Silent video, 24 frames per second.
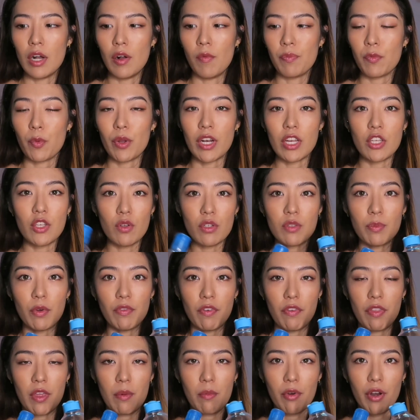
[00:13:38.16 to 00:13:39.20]
when I use both
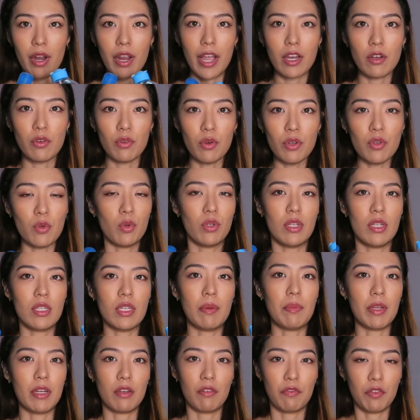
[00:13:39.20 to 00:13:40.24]
of them, right, I don't notice a
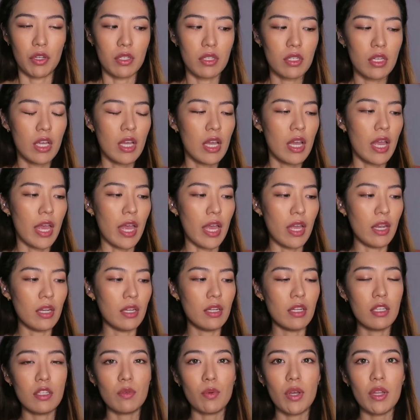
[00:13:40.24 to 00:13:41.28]
big difference. And
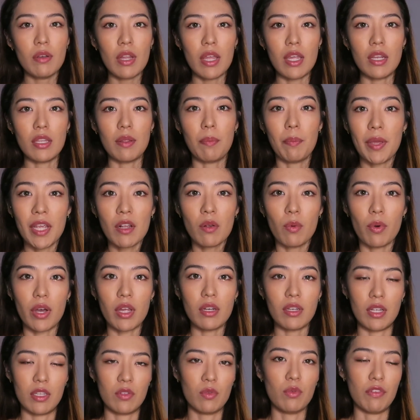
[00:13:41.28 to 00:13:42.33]
this one and the pink one,
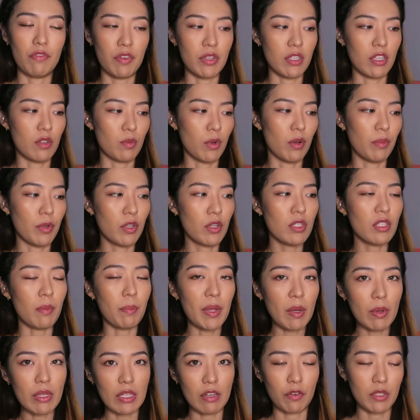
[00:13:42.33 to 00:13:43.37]
there's no difference as well, because the
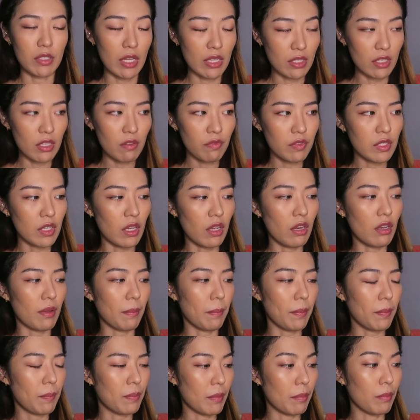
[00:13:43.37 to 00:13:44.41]
pink one is for sensitive skin,
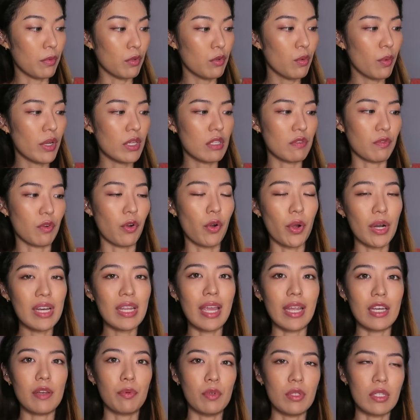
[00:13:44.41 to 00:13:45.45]
the blue one is for oily
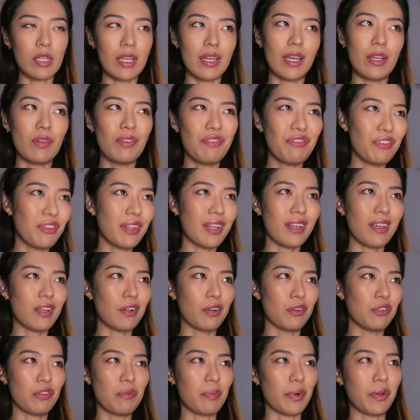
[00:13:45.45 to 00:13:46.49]
acne prone skin. I don't feel like you
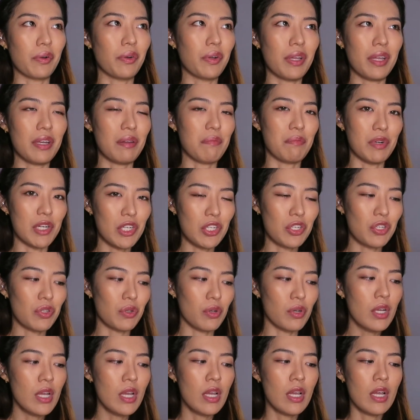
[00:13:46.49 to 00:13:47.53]
control my oil any much.
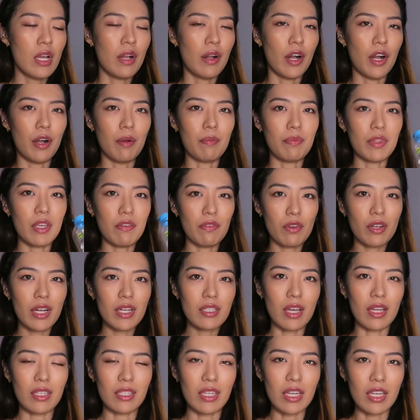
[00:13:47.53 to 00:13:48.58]
So if you guys
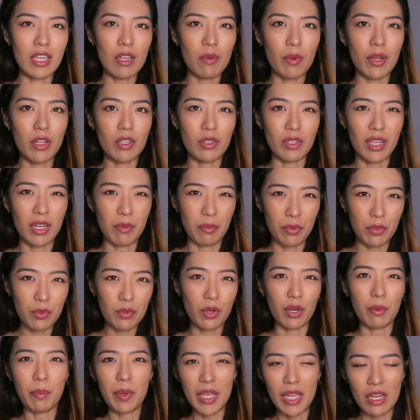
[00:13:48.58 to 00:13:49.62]
are thinking whether to get the blue
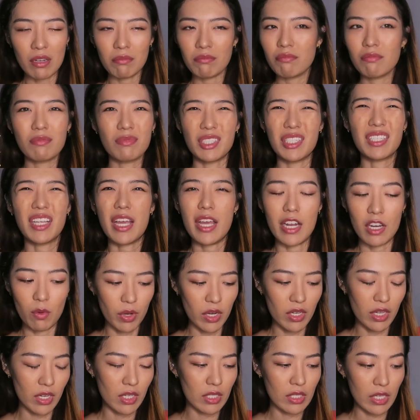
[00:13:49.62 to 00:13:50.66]
or the pink, just get anyone,
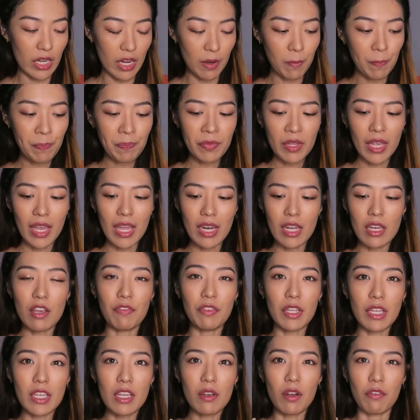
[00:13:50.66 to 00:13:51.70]
they're the same. And then if you're
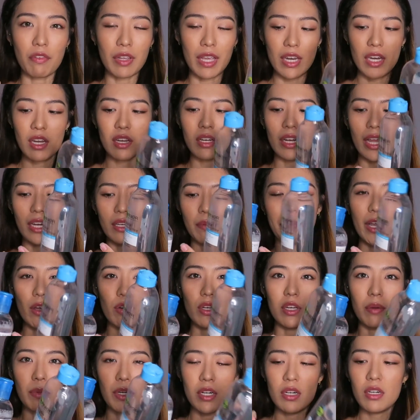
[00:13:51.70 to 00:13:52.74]
thinking of getting like the
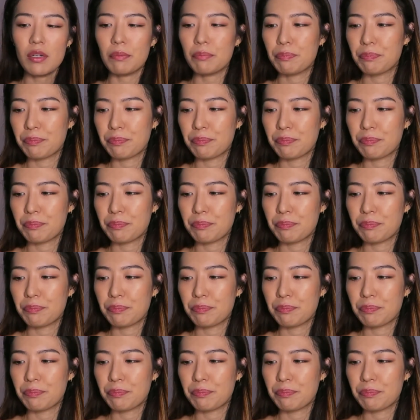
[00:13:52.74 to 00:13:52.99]
Bioderma,